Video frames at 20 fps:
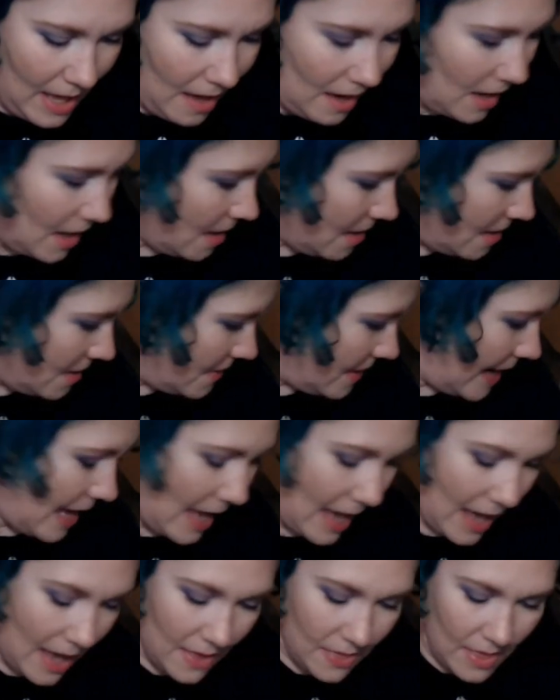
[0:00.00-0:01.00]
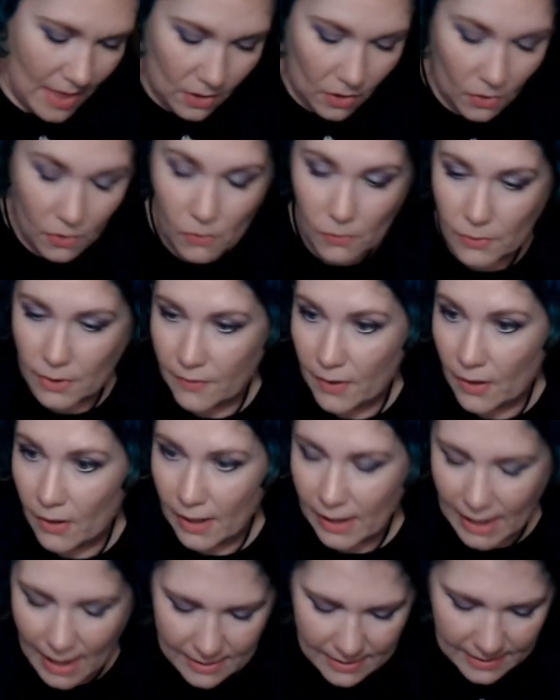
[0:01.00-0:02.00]
Alright, and then, oh, the very
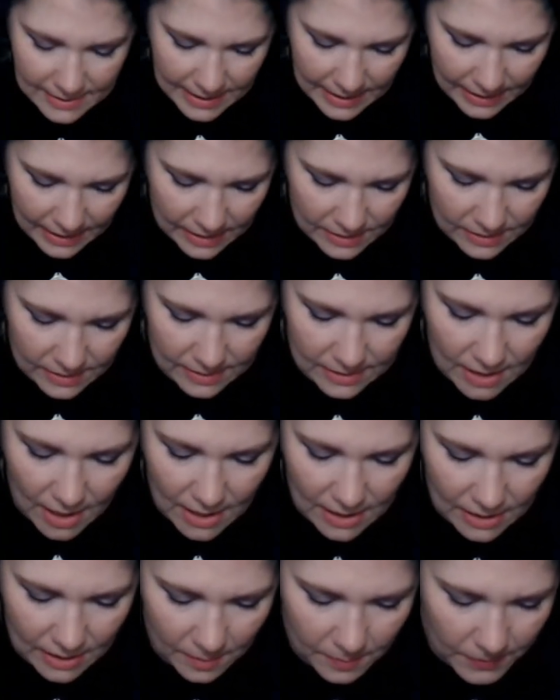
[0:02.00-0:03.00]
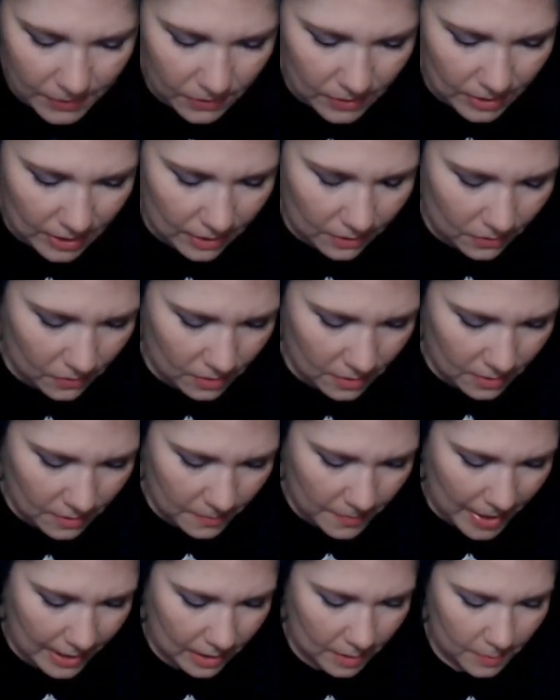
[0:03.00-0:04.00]
last thing is not a beauty or
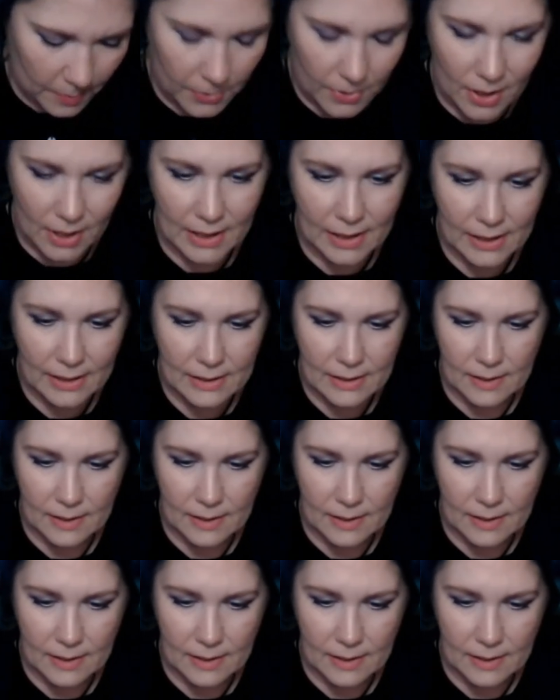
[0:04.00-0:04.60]
makeup product,